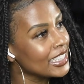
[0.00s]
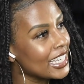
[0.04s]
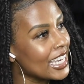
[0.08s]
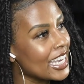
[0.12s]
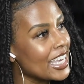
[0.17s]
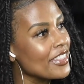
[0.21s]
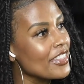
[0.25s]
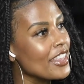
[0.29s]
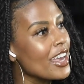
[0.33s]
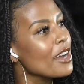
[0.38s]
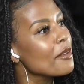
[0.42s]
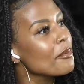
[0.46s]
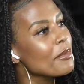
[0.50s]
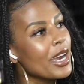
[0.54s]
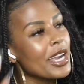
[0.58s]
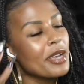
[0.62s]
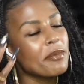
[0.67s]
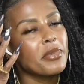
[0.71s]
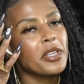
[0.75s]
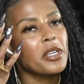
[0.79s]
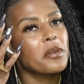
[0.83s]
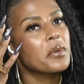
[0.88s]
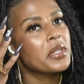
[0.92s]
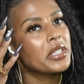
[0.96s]
And that
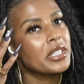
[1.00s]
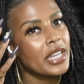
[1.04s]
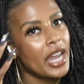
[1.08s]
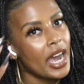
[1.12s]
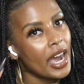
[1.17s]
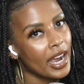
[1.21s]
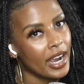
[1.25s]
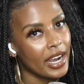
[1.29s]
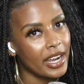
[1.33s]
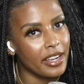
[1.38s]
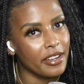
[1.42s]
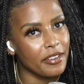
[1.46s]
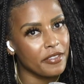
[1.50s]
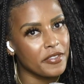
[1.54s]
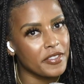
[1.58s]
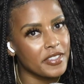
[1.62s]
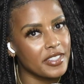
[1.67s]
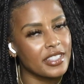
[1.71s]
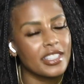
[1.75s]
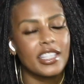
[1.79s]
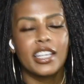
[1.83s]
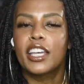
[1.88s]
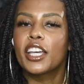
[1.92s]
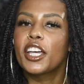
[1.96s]
might be with
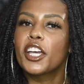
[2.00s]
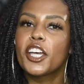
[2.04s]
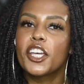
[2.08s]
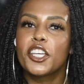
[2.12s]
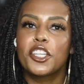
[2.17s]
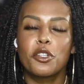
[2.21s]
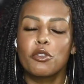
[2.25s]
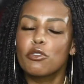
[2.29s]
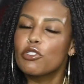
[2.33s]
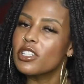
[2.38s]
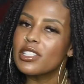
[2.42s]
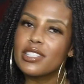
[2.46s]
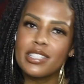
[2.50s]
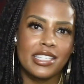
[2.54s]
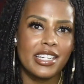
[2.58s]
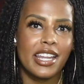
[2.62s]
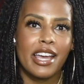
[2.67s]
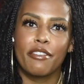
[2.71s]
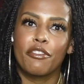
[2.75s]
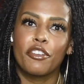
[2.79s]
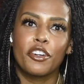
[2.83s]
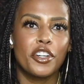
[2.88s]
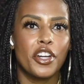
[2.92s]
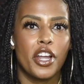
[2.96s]
knives. You just
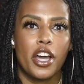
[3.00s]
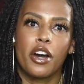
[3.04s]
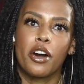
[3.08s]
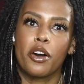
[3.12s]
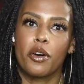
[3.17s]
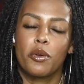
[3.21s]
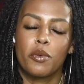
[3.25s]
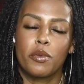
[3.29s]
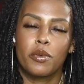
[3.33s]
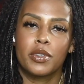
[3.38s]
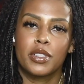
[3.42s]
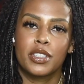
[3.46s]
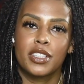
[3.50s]
never know.